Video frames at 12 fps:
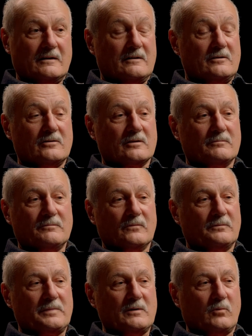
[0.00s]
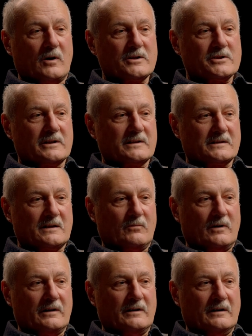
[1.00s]
you can be watching
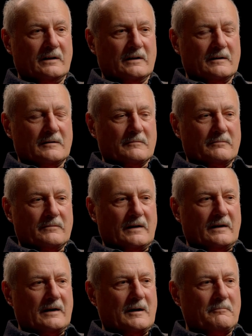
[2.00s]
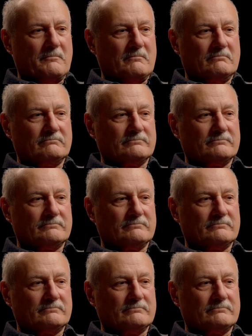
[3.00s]
someone um,